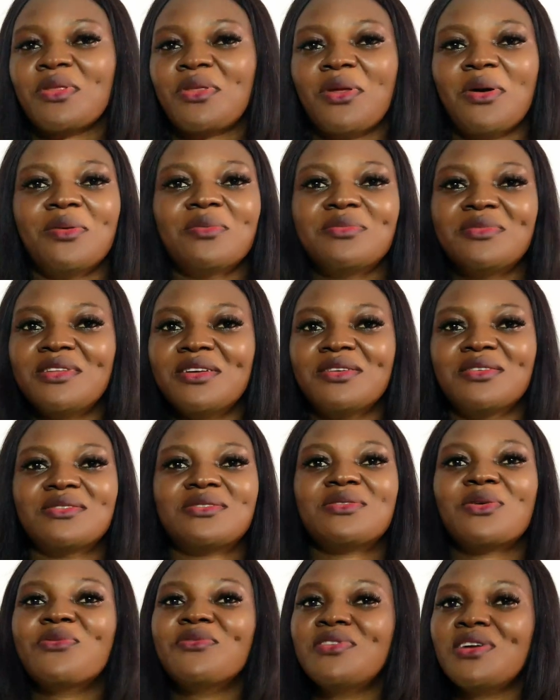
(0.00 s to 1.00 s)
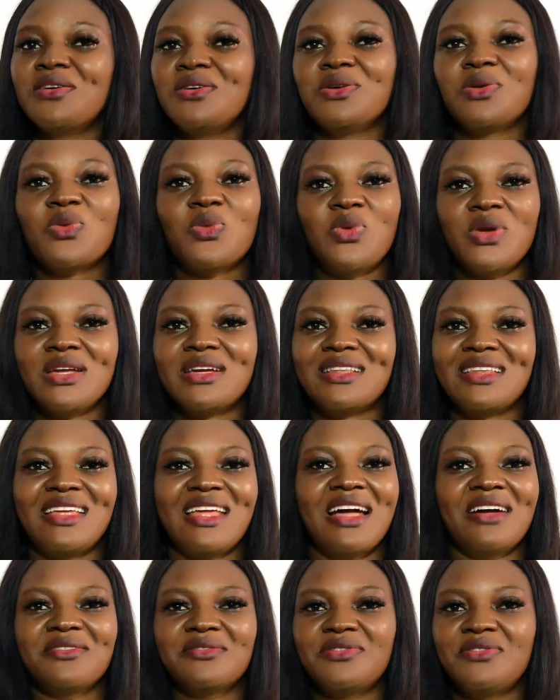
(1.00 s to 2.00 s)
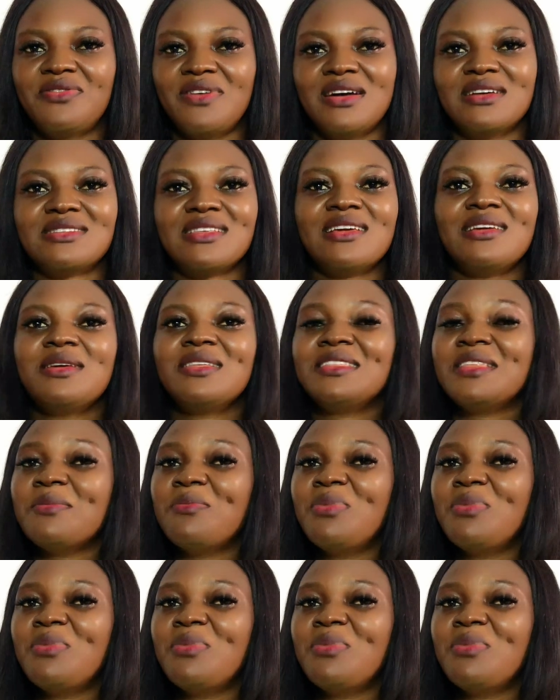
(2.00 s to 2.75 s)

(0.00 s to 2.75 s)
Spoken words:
thumbnails very quickly and fast. The